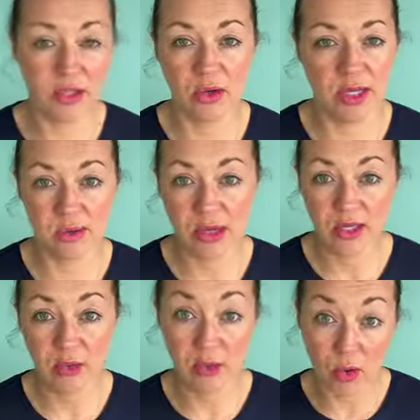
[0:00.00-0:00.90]
So that's what I
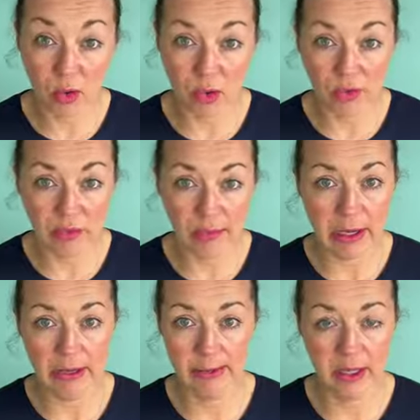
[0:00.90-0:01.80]
do with all of
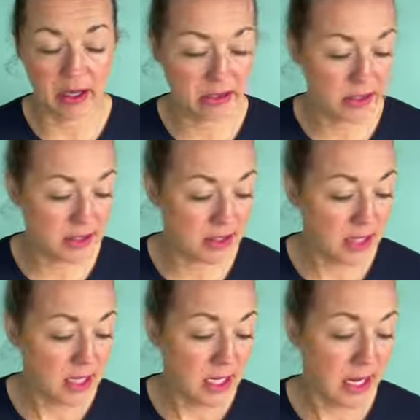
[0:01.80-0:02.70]
my plants.